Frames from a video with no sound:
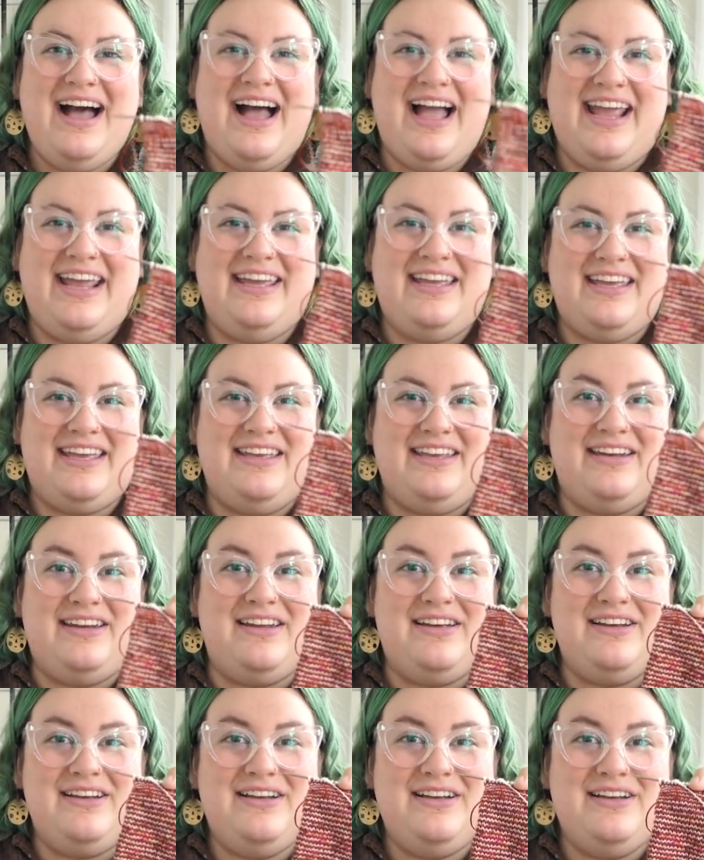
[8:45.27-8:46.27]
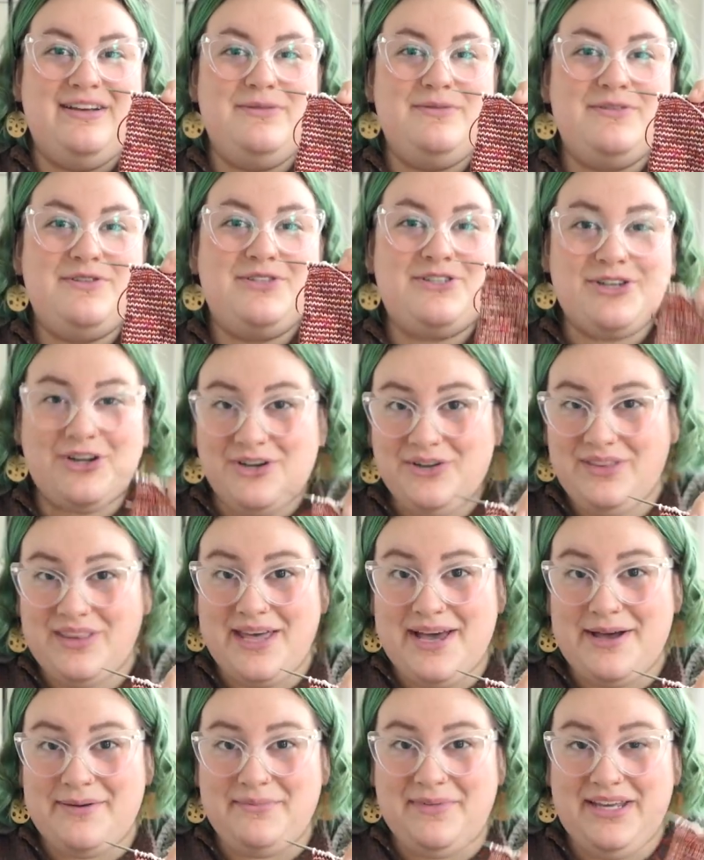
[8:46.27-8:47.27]
I can turn
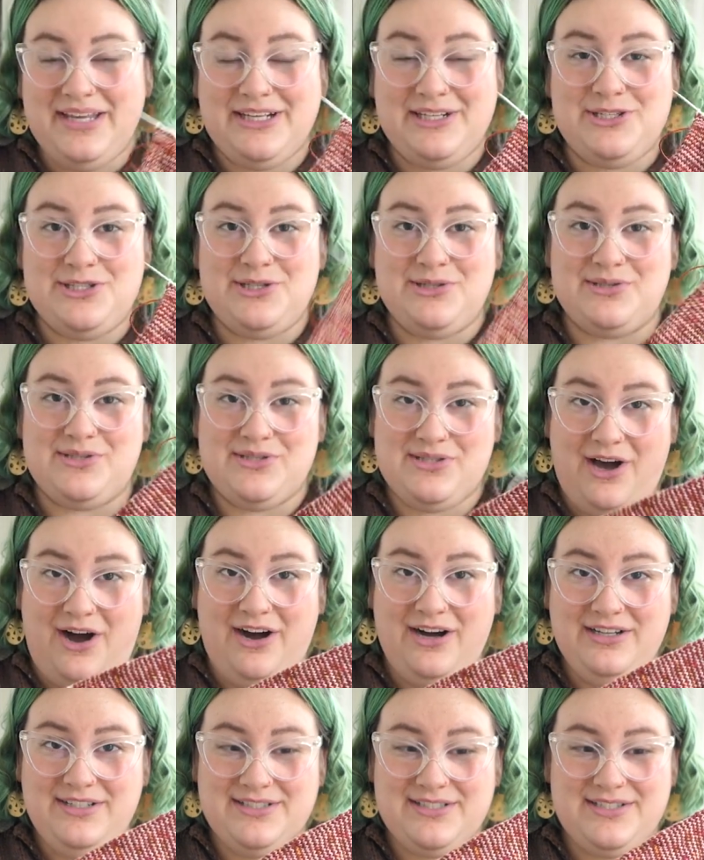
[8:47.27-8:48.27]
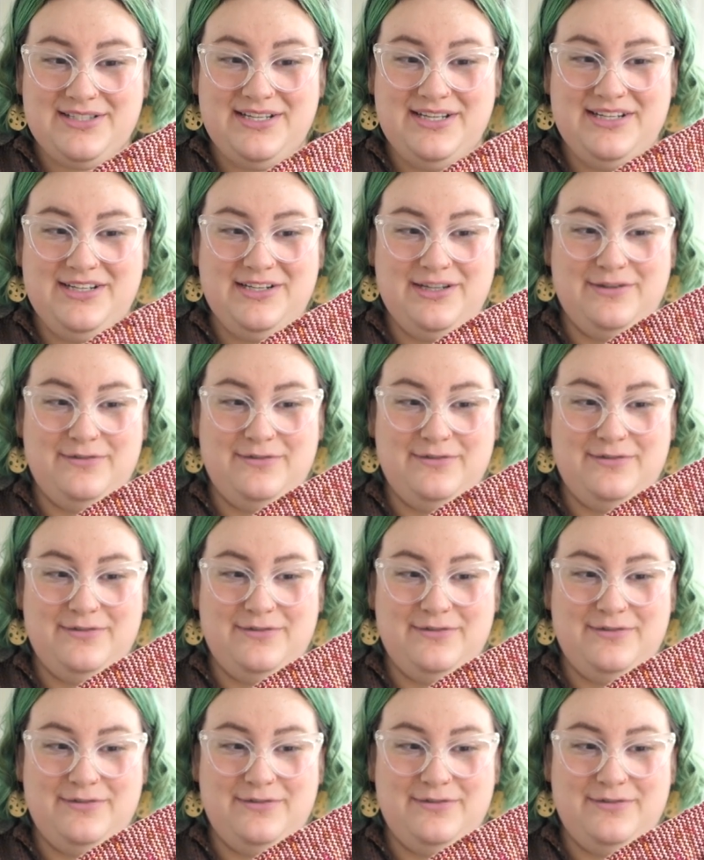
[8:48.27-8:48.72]
them into socks